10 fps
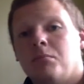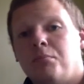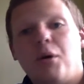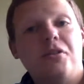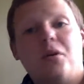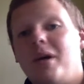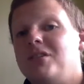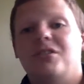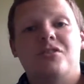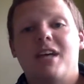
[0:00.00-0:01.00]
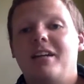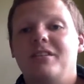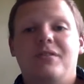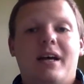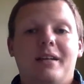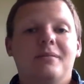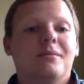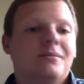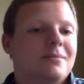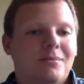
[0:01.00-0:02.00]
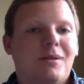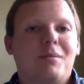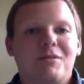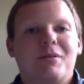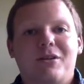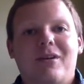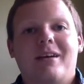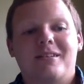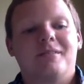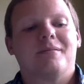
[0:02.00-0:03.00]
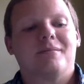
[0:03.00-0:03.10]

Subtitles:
Both equations are satisfied. We must be correct.